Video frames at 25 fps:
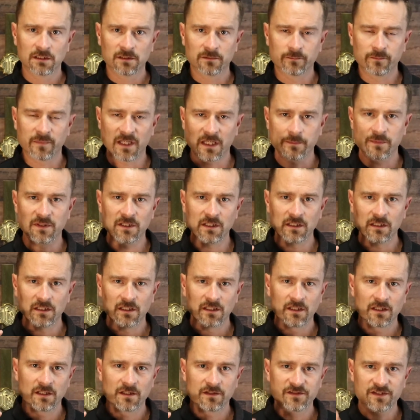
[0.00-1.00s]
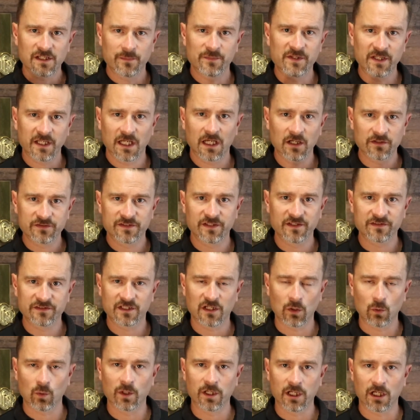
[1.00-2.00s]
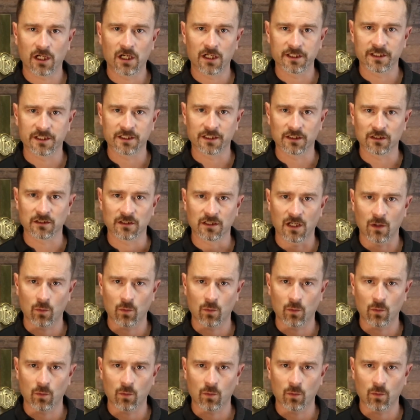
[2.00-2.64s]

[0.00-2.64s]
Maybe something else is going on here.